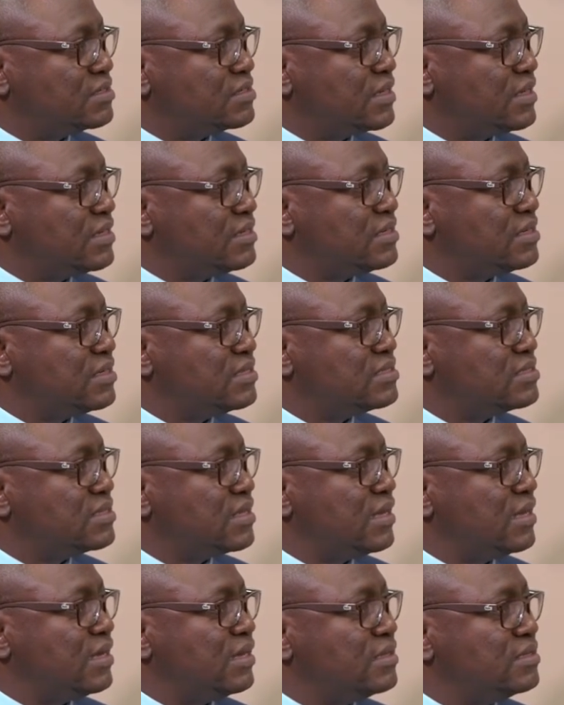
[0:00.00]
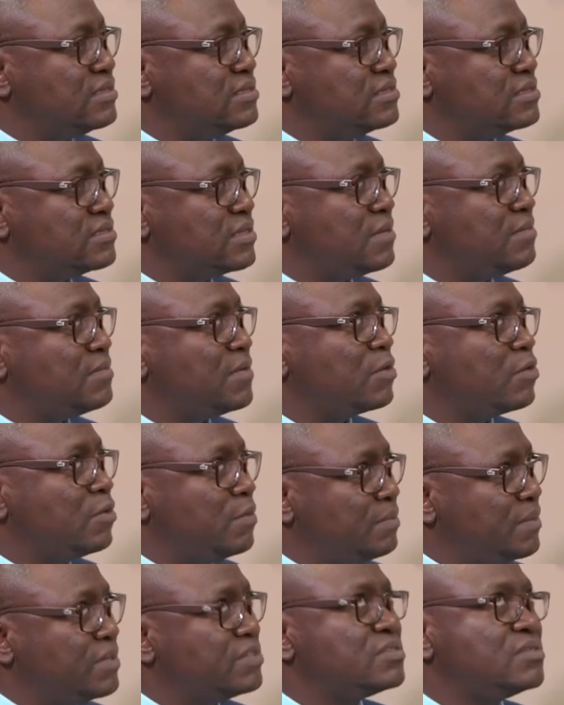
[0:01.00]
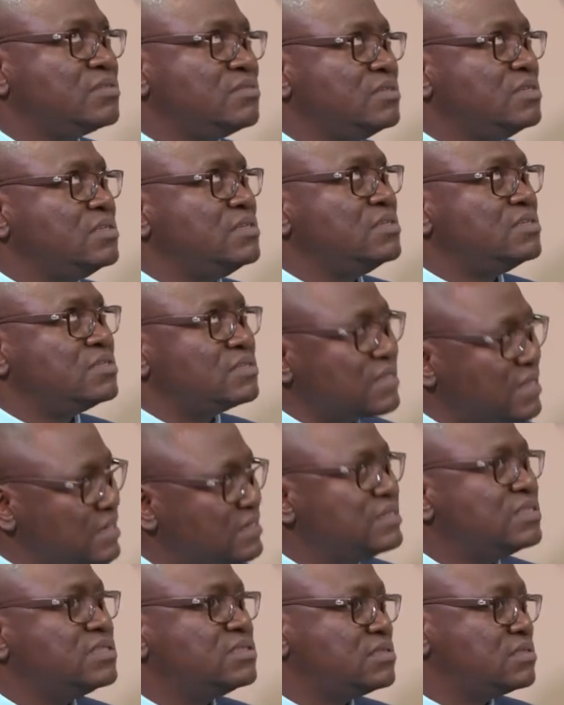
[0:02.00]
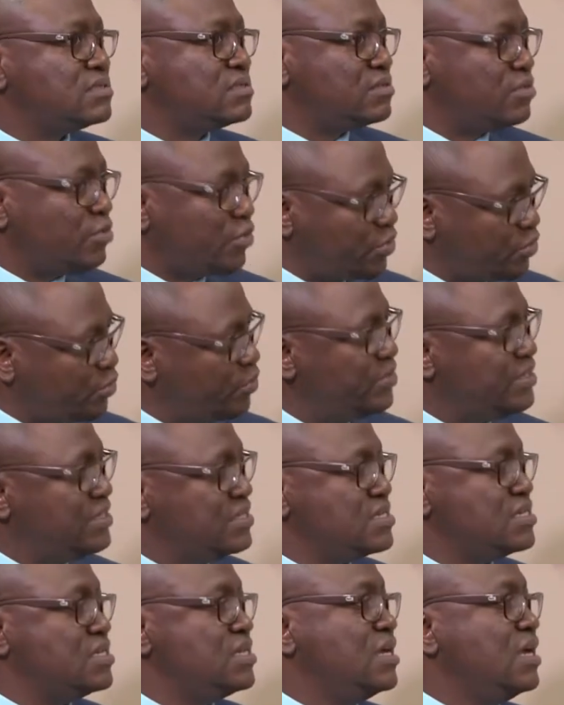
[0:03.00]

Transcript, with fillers: Standards and Zambia Compulsory Standards Authority